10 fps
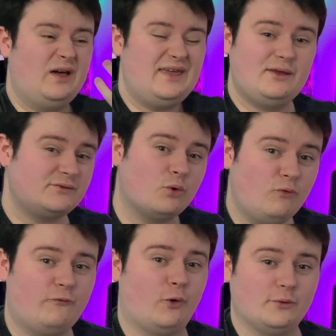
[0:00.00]
It's all
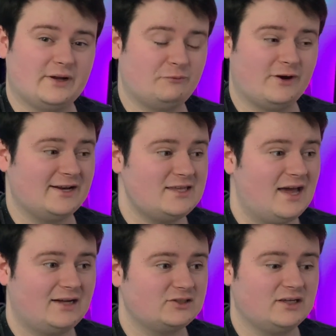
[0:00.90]
fraud, really,
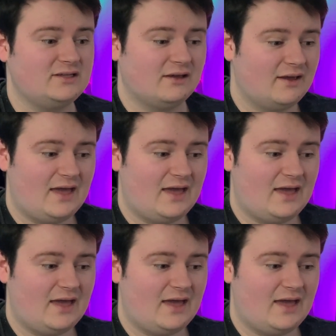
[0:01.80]
actually.